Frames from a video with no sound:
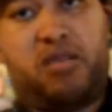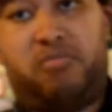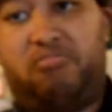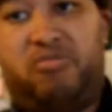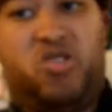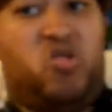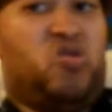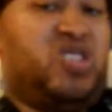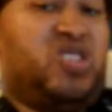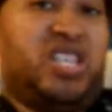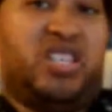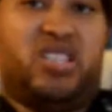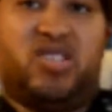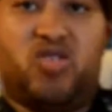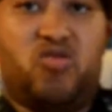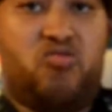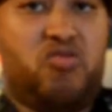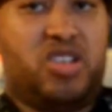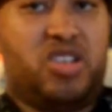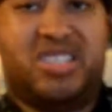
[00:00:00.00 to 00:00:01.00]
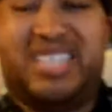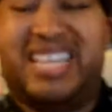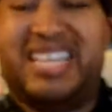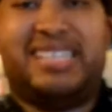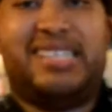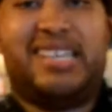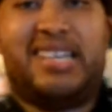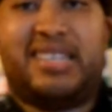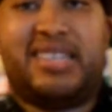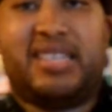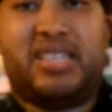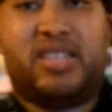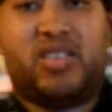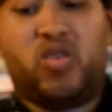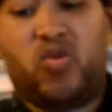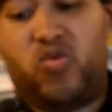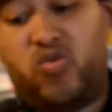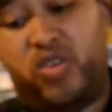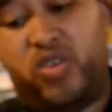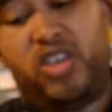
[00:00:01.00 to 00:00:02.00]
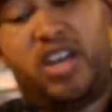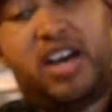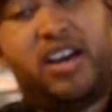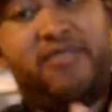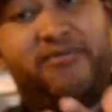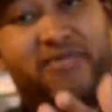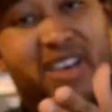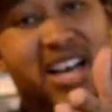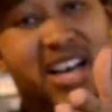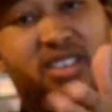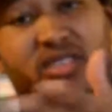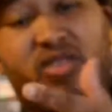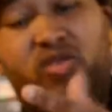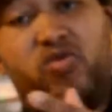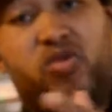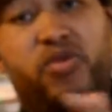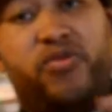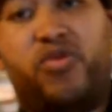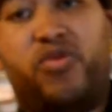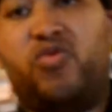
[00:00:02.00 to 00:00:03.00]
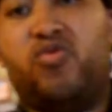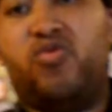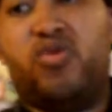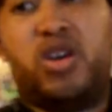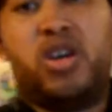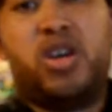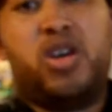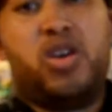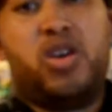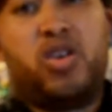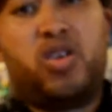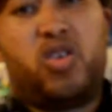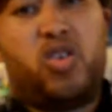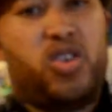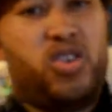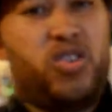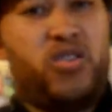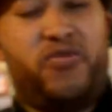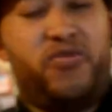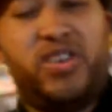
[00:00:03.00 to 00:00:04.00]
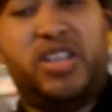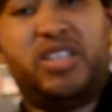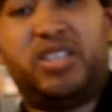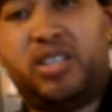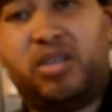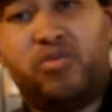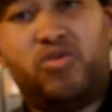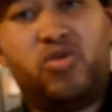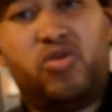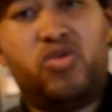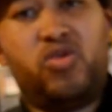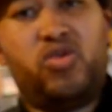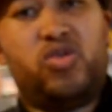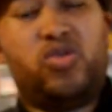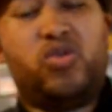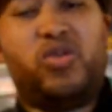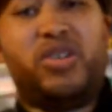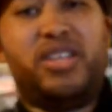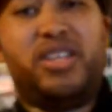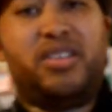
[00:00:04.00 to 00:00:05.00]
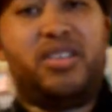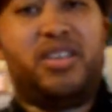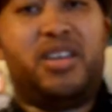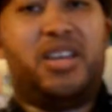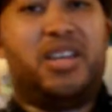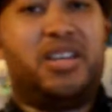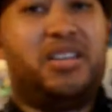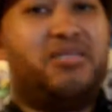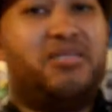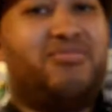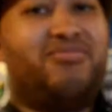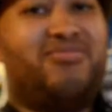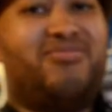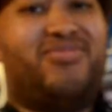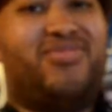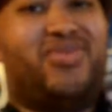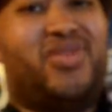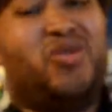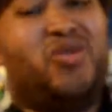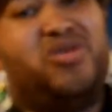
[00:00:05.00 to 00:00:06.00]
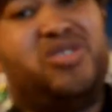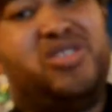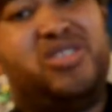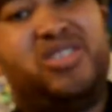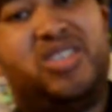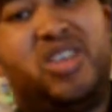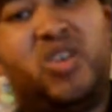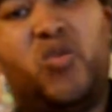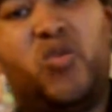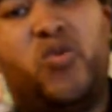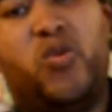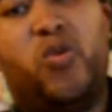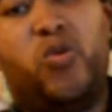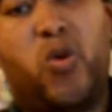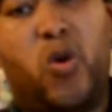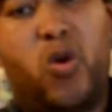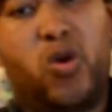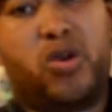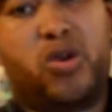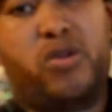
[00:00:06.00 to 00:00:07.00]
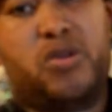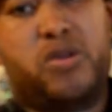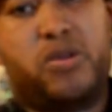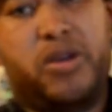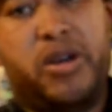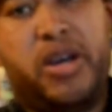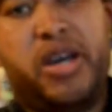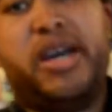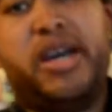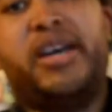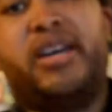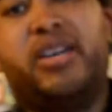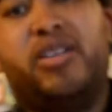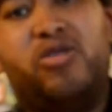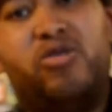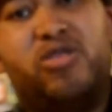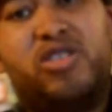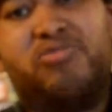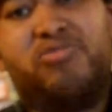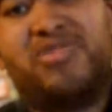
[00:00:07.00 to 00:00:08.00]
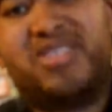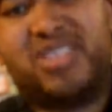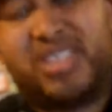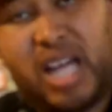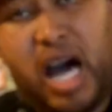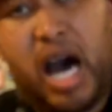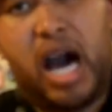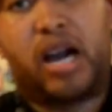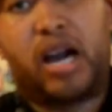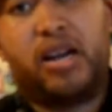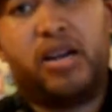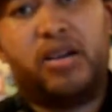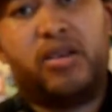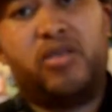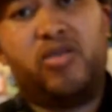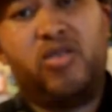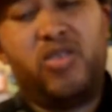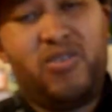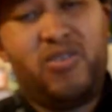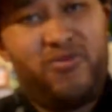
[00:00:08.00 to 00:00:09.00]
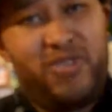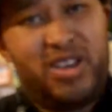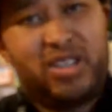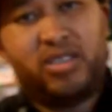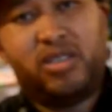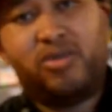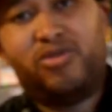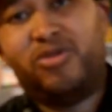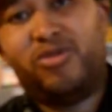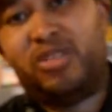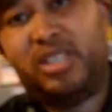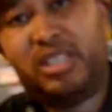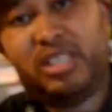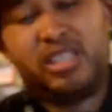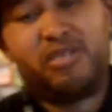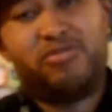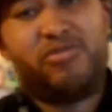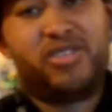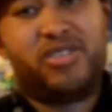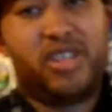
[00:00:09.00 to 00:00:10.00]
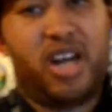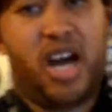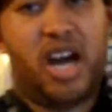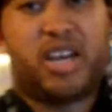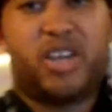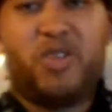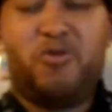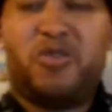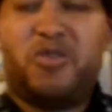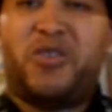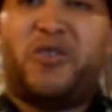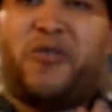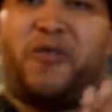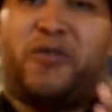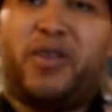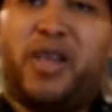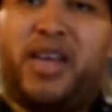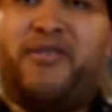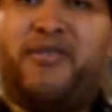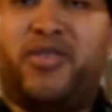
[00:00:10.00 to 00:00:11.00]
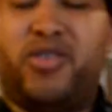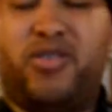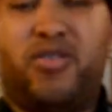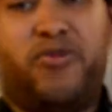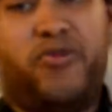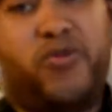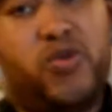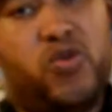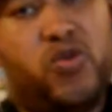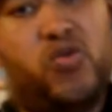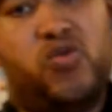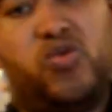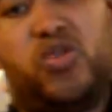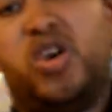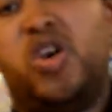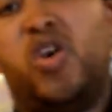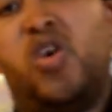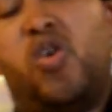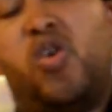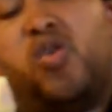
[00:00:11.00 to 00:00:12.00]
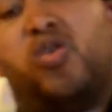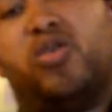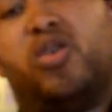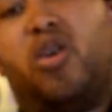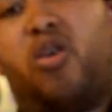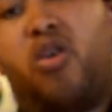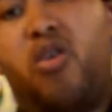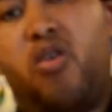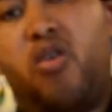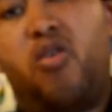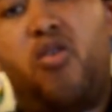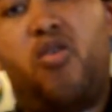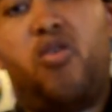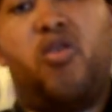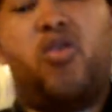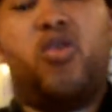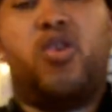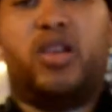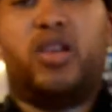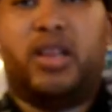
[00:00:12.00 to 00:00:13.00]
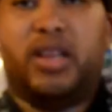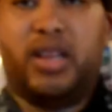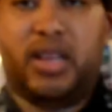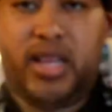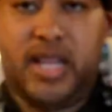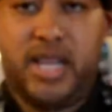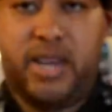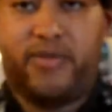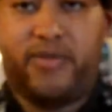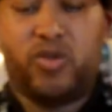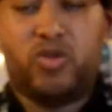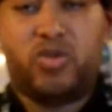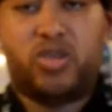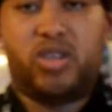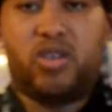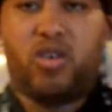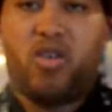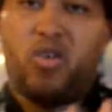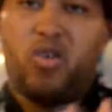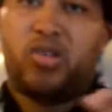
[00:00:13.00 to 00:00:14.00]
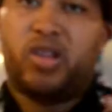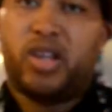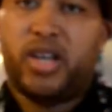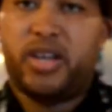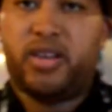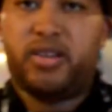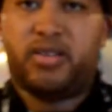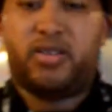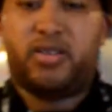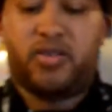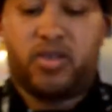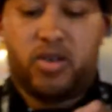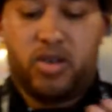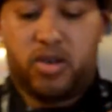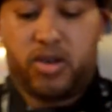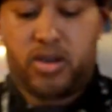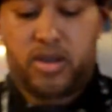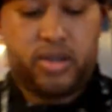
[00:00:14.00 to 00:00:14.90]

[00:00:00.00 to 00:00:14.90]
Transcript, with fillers: Don't taste too much like nothing. So when I advise you, if you cooking your vegetables or anything, don't just settle for water. Use some stock. Cook your vegetables in some stock. You want to flavor your food on all levels and all layers of cooking.